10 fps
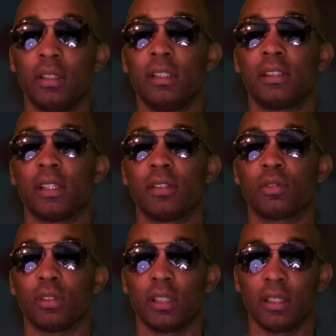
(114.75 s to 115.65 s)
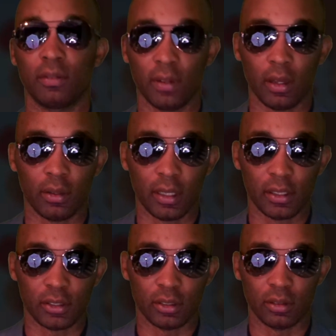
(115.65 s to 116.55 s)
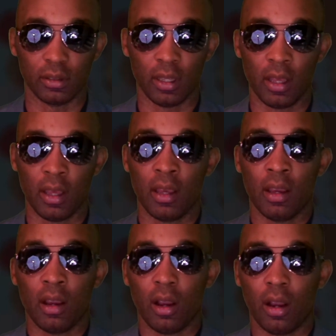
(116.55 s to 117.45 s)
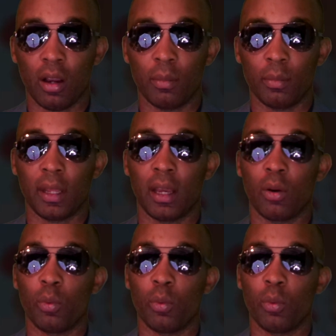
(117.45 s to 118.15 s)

Decentraland Foundation. Now,